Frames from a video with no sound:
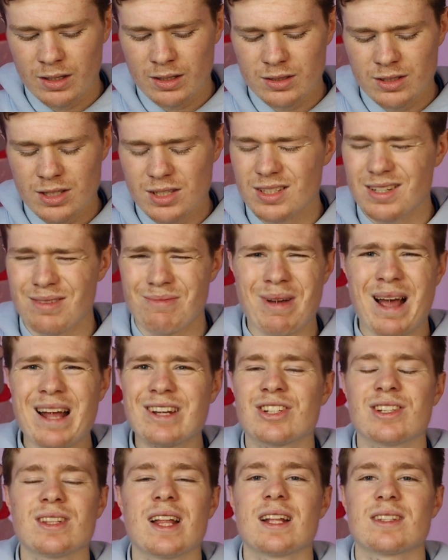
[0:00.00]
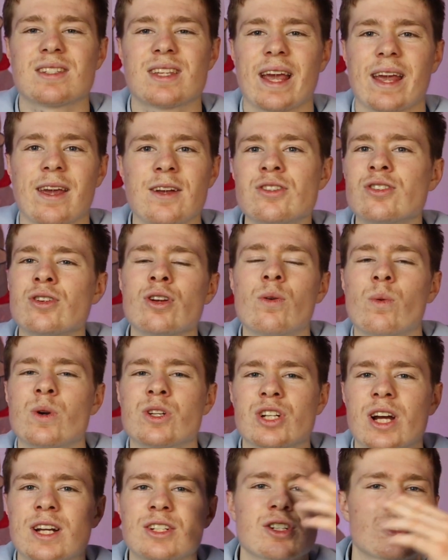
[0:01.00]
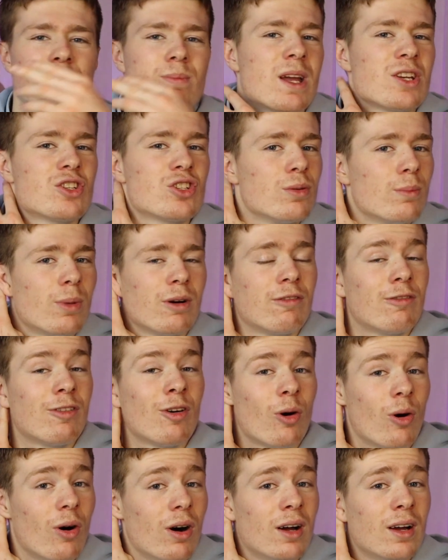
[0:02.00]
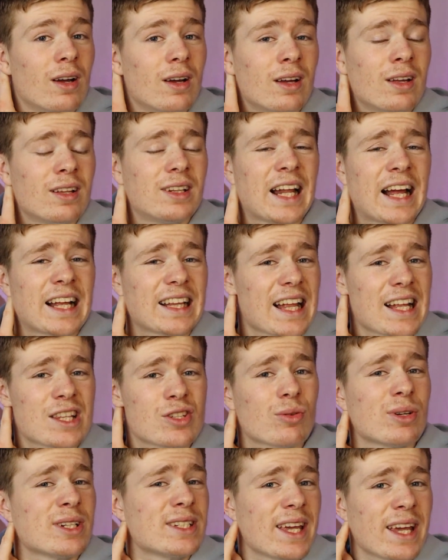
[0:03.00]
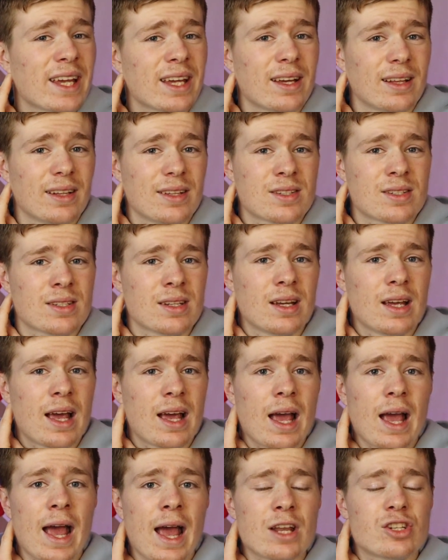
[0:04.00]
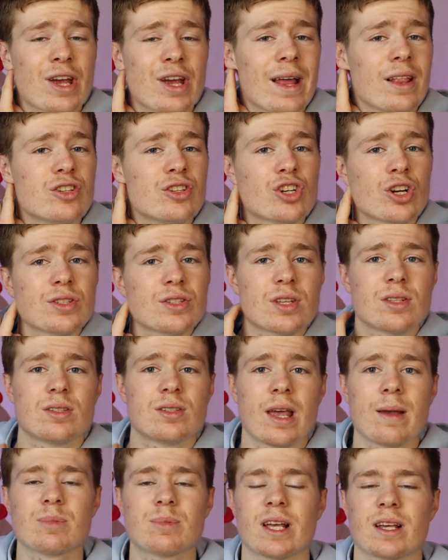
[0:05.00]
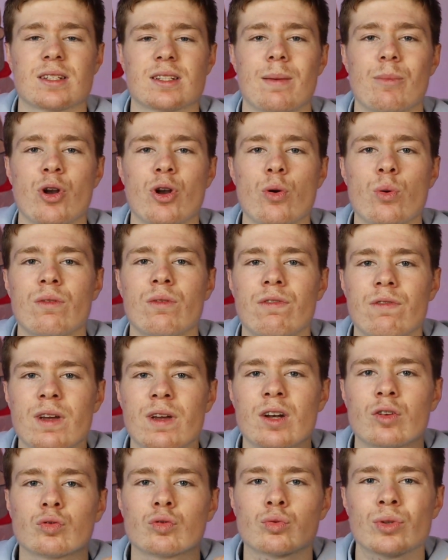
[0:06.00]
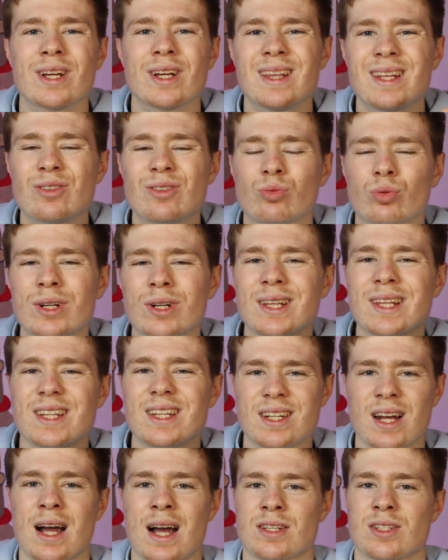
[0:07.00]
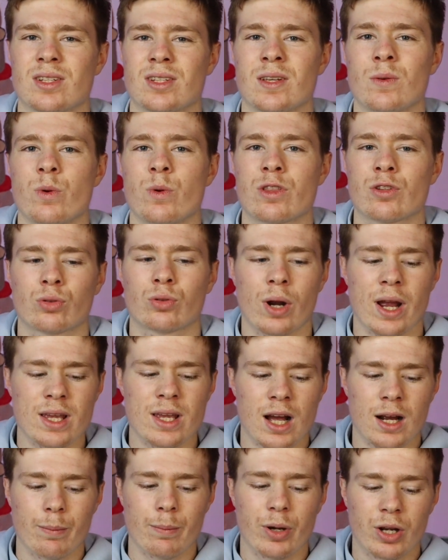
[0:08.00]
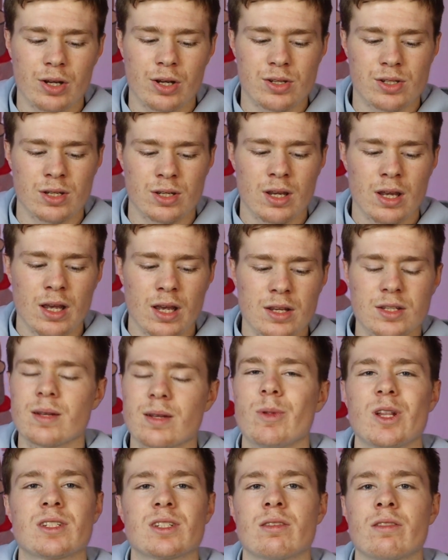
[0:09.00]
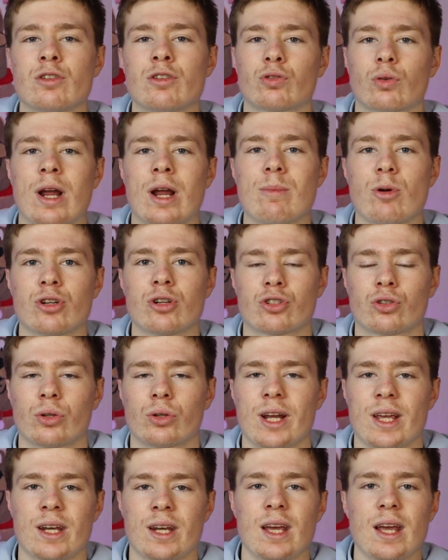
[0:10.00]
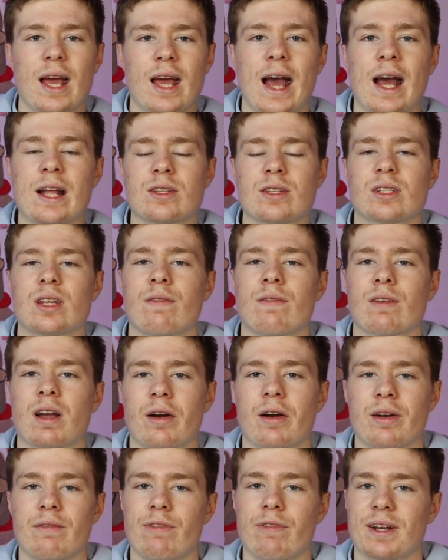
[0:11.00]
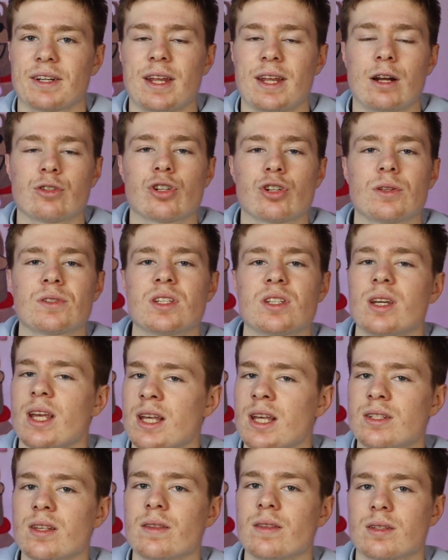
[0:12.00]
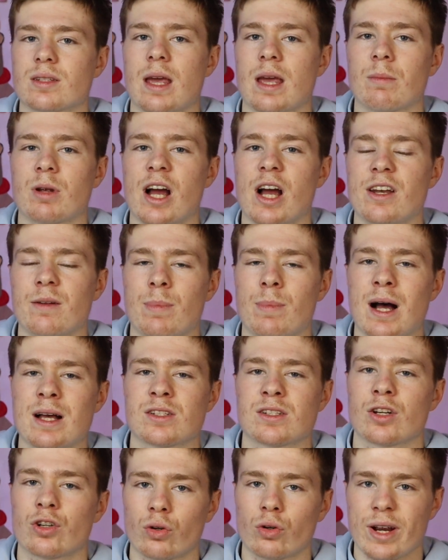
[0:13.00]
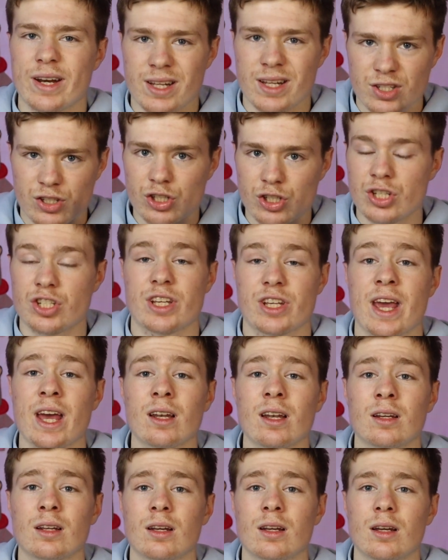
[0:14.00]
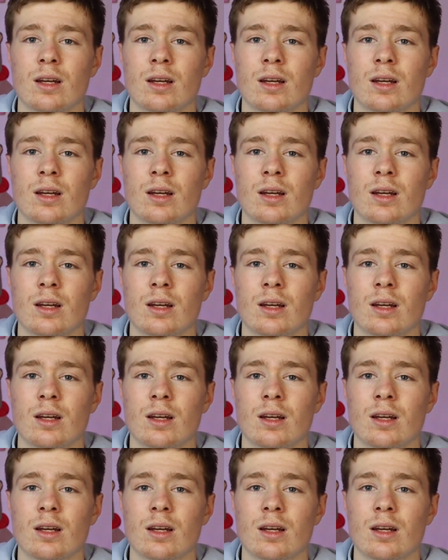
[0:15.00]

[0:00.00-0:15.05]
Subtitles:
just imagine that second unit, which I just mentioned before. Like, that's ridiculous. And Jalen Johnson seems like someone who would fit really, really nicely with Trae Young, because similar to the Draymond Green and Steph Curry effect. Now, Johnson isn't the same kind of passer Green is just yet,